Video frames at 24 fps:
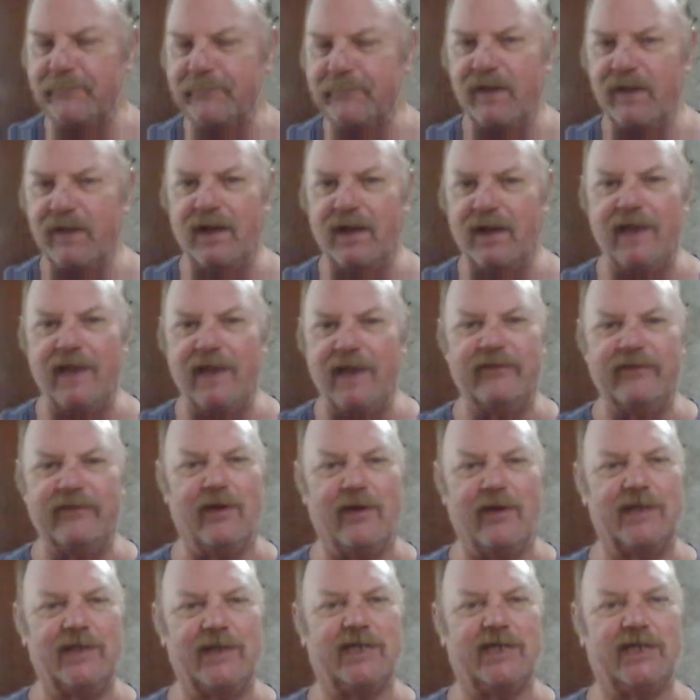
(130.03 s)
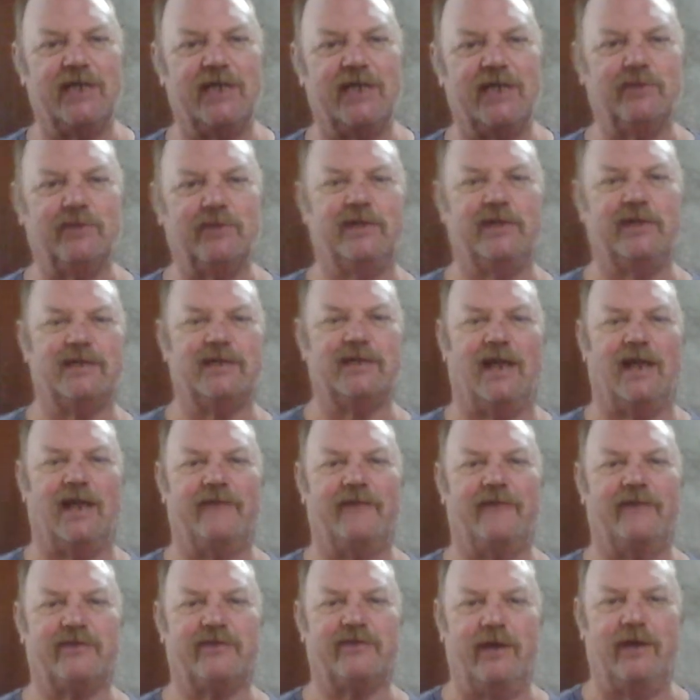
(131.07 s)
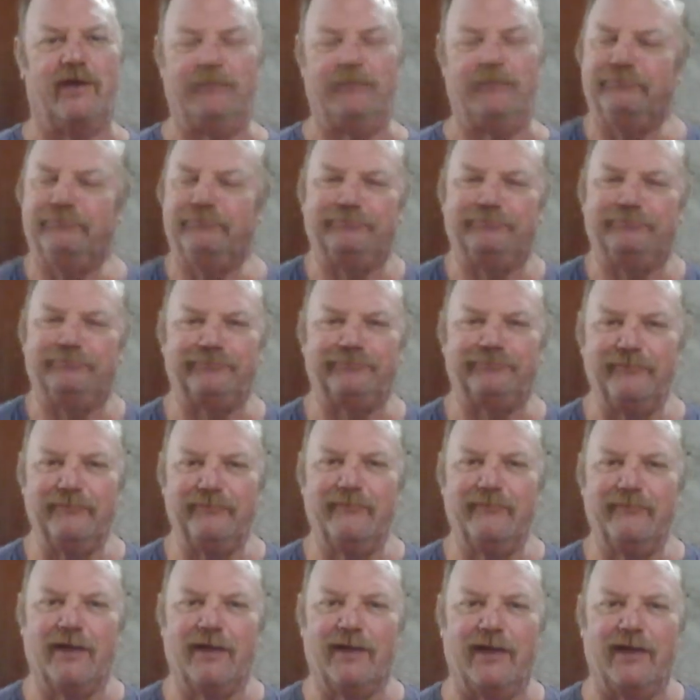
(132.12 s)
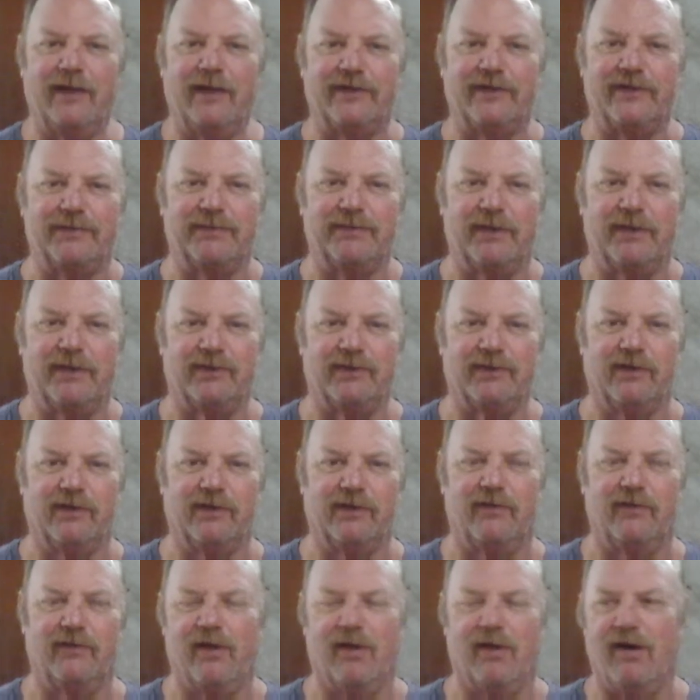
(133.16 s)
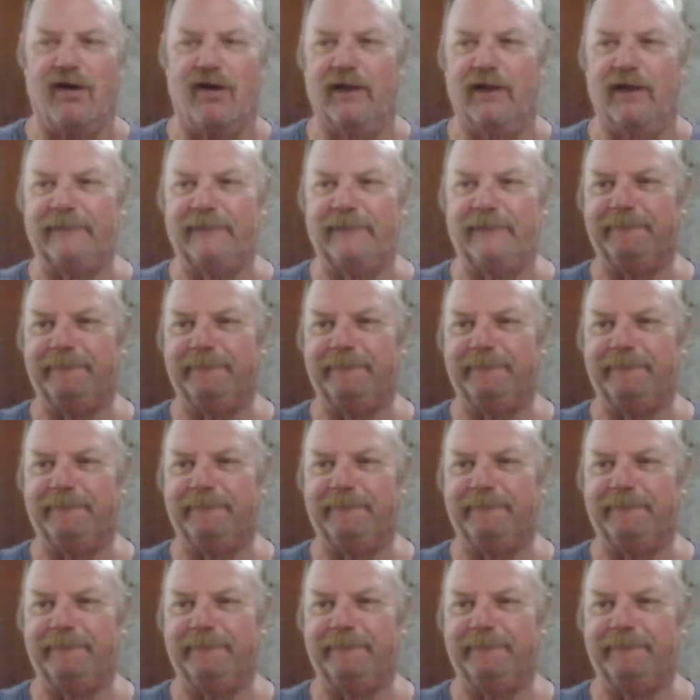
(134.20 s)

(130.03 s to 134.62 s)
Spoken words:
Now, even though I scheduled this live stream, nothing special going on.